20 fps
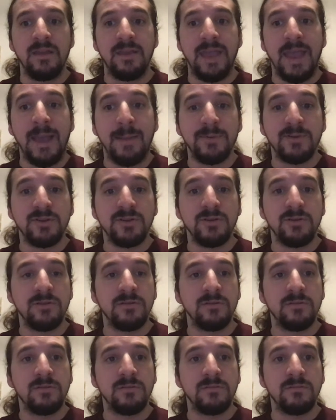
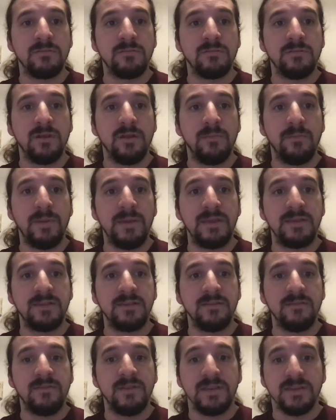capture a piece
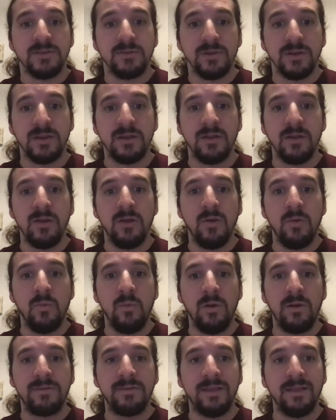of history
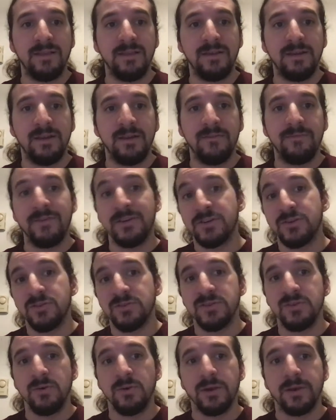while telling a fictional
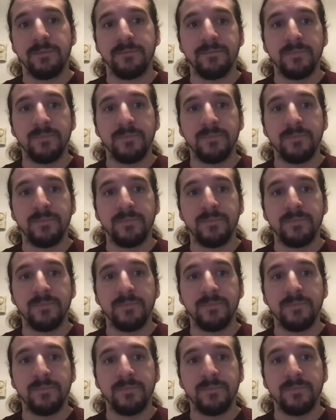story.